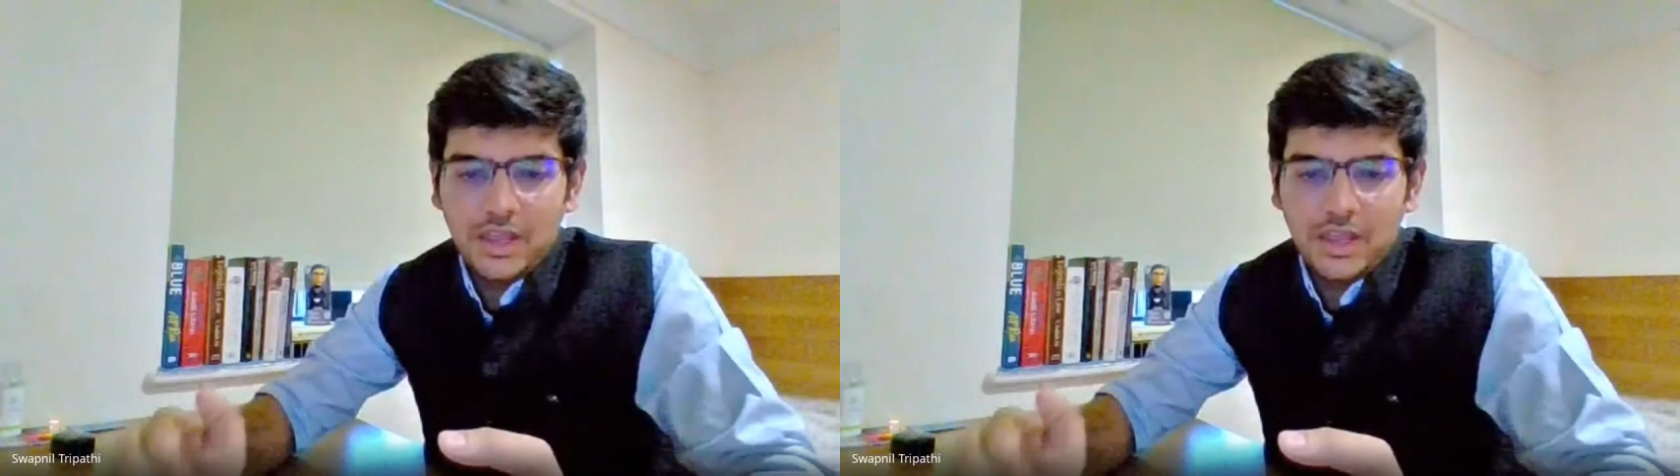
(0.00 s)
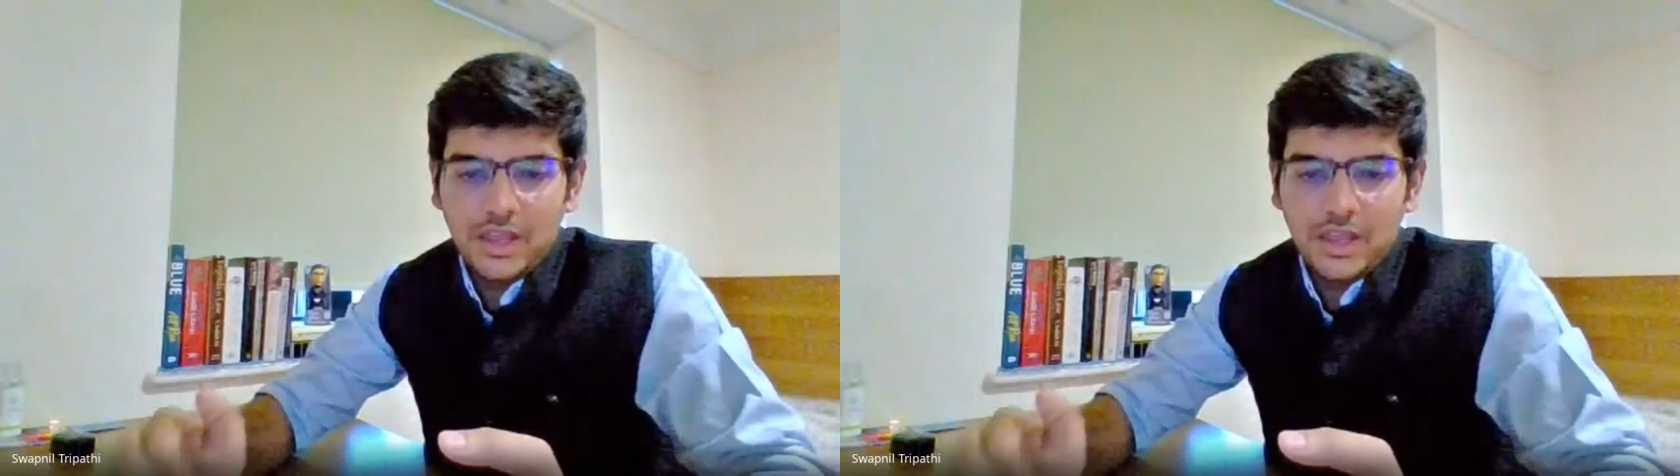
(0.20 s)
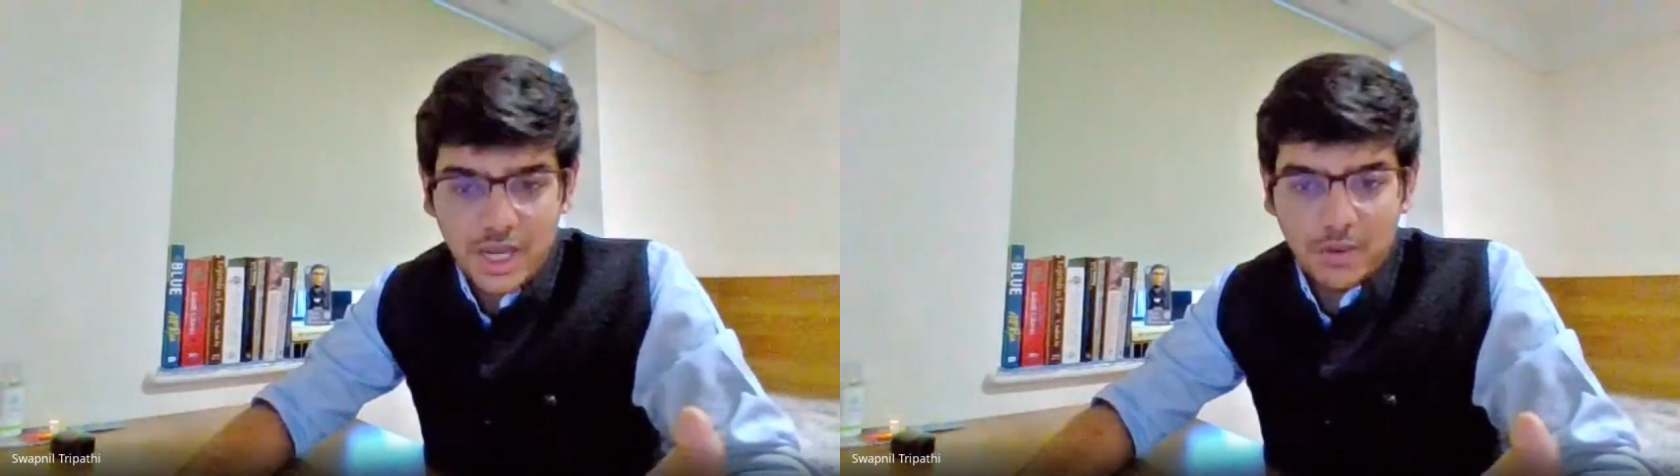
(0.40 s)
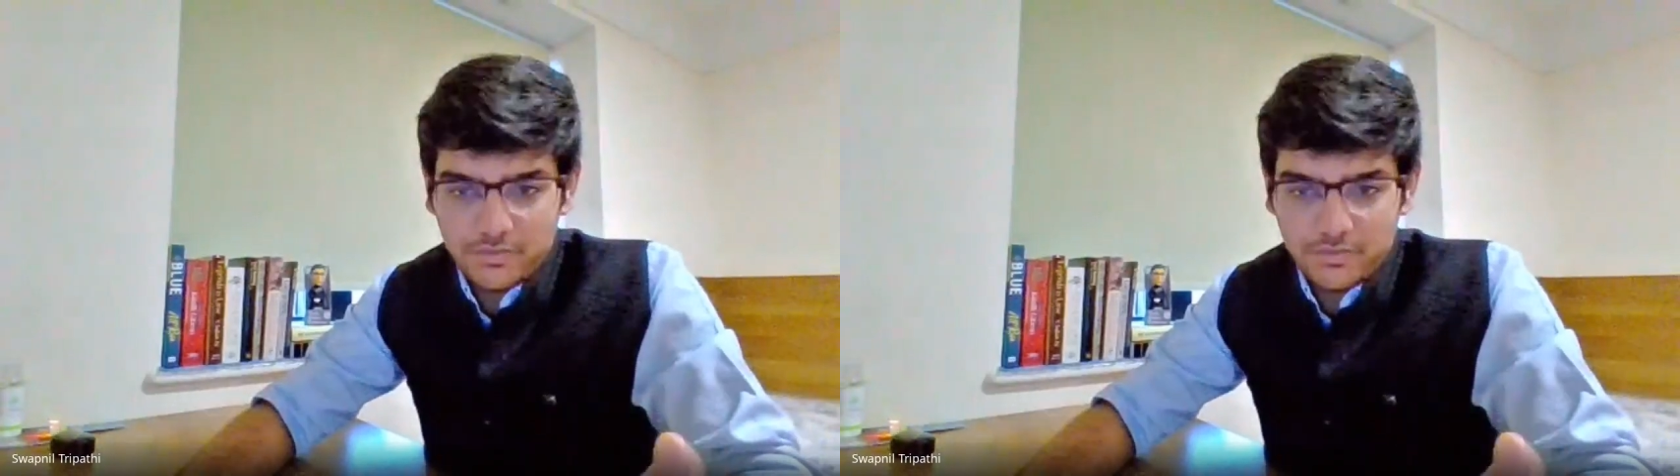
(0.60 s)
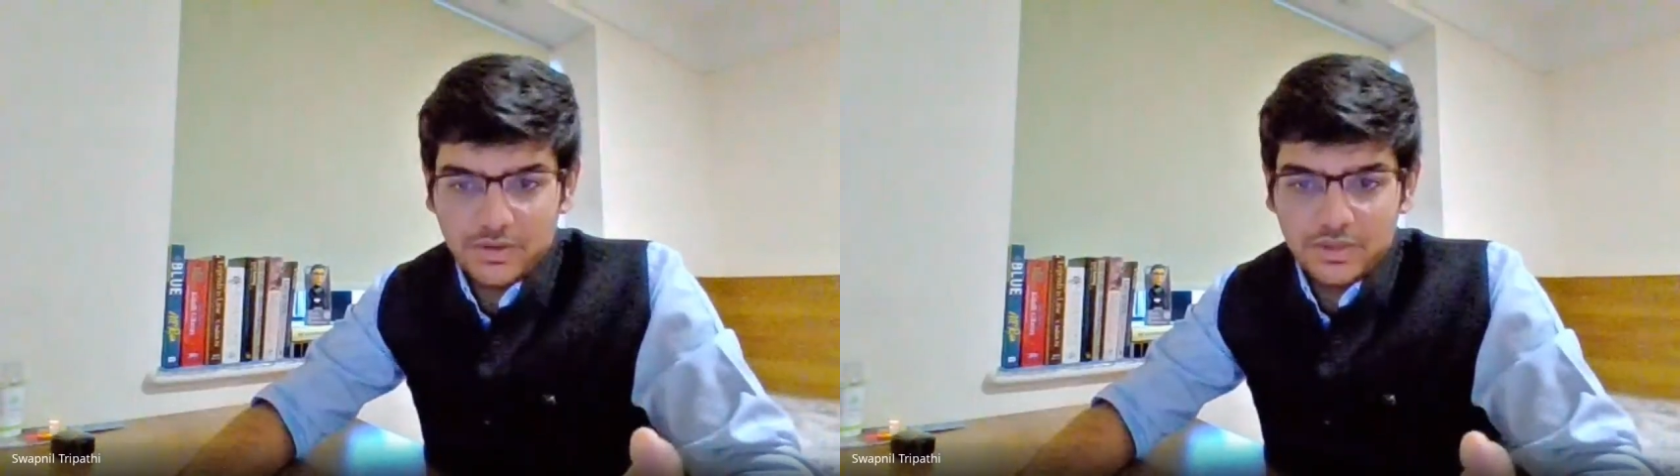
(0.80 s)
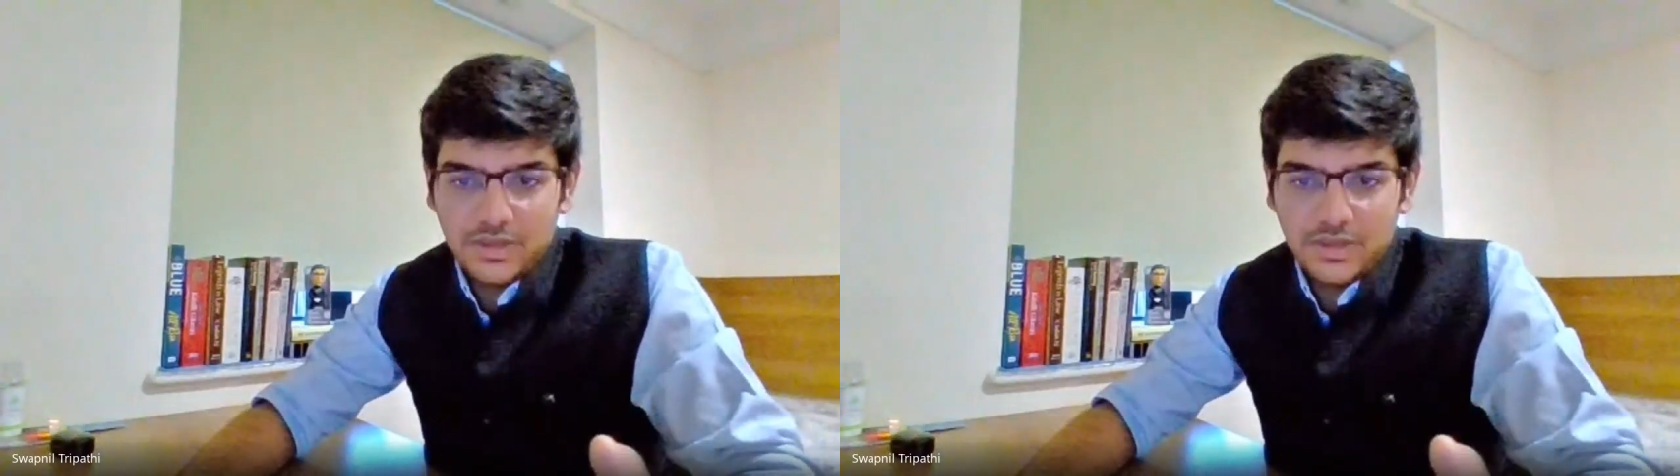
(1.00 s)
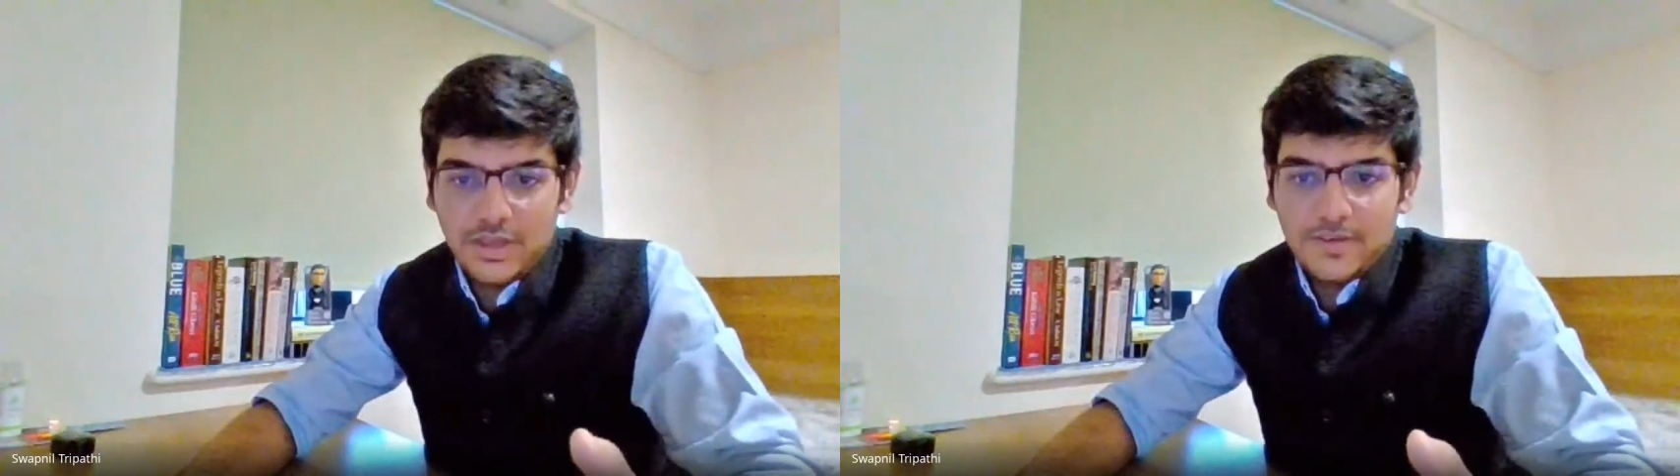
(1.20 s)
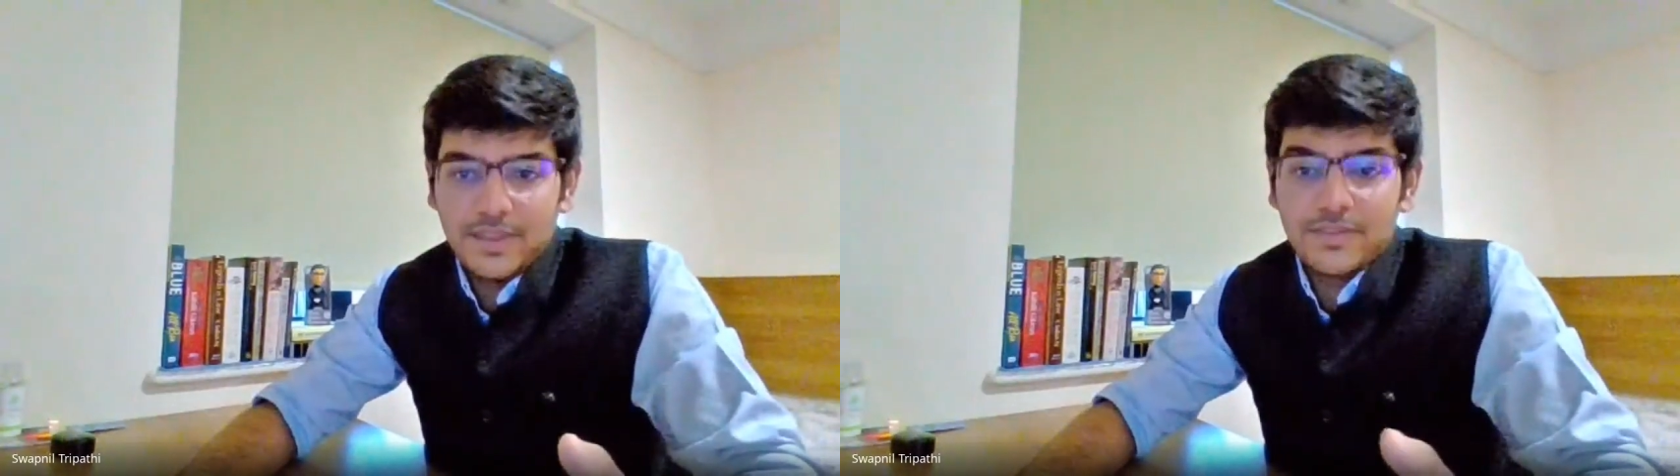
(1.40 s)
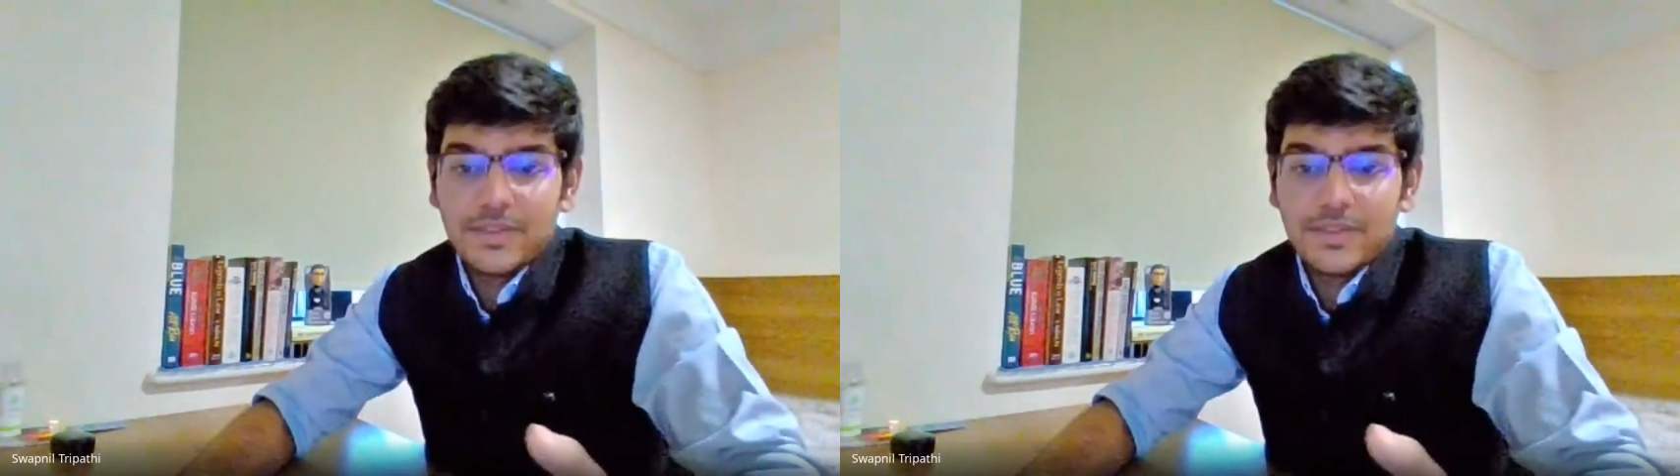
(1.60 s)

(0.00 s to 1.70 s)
noting, however, that